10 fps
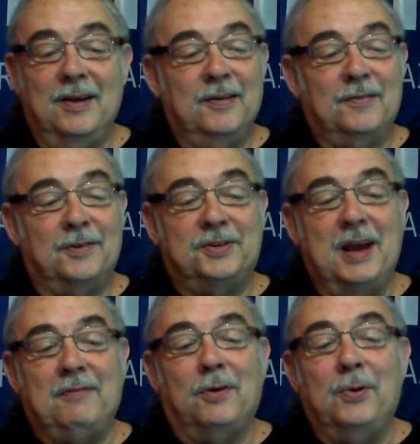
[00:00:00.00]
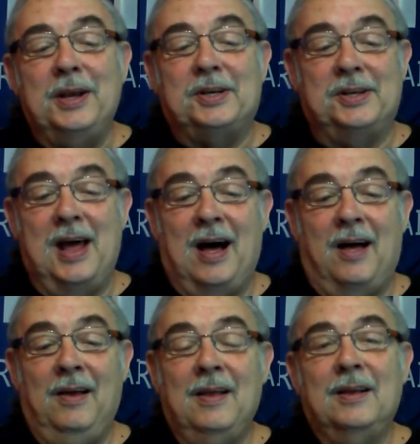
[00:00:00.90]
For several weeks
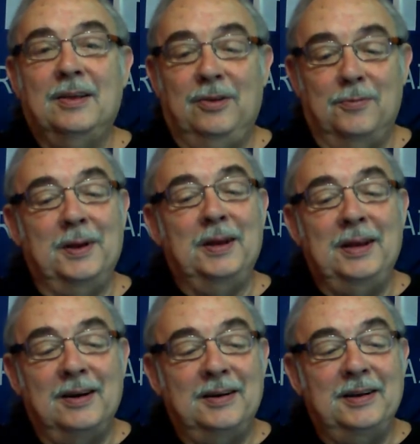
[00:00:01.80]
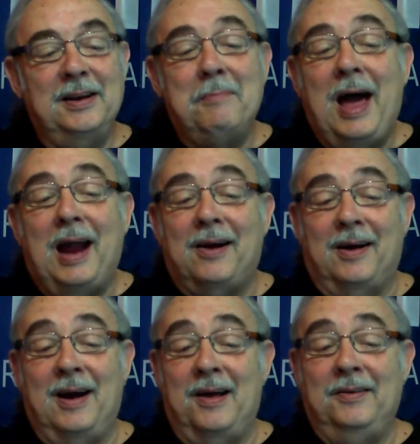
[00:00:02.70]
now, you've been hearing in the
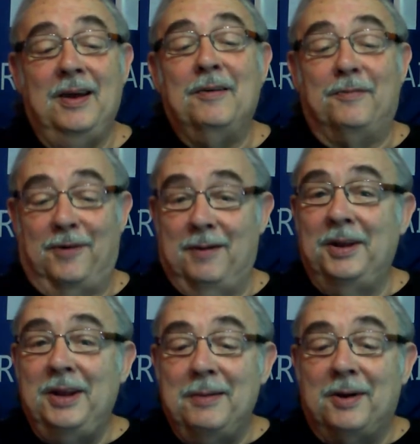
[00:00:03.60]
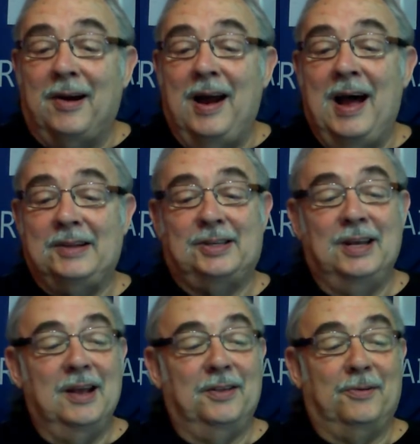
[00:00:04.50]
background from the
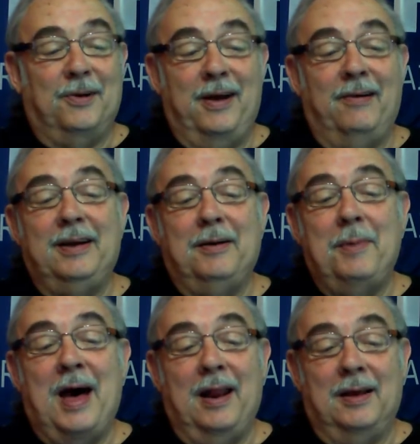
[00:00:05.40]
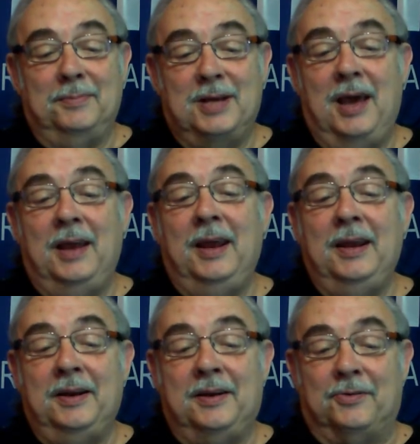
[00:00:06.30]
Democrats the rhetoric about
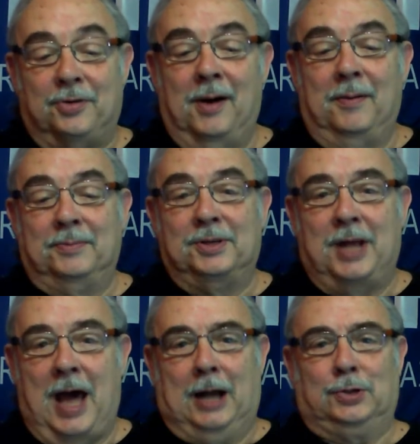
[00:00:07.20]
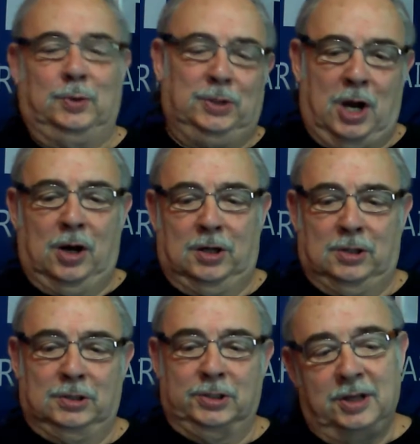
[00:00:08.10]
obtaining Trump's tax
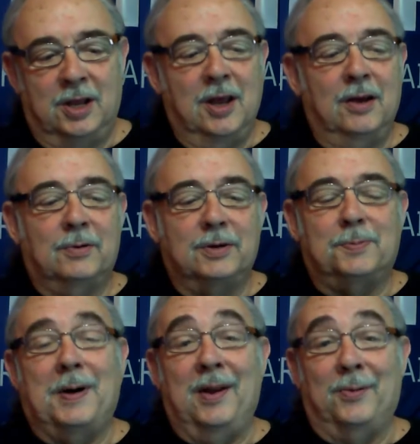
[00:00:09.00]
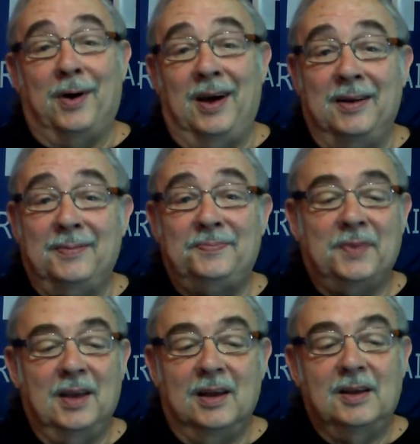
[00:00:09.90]
returns, which, by the way,
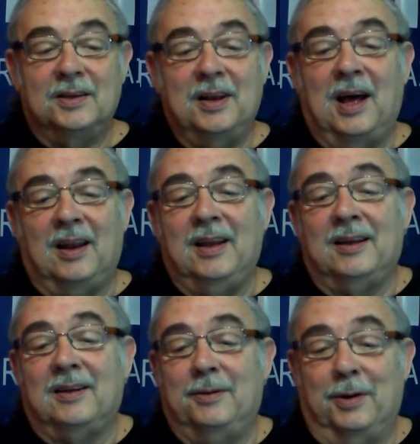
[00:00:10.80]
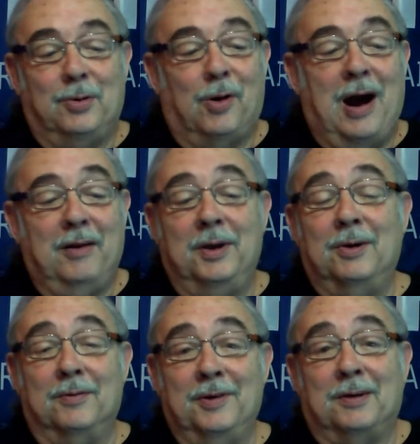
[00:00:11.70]
not legally required to be
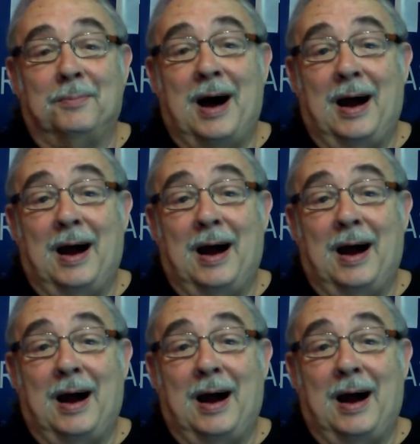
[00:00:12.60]
revealed by a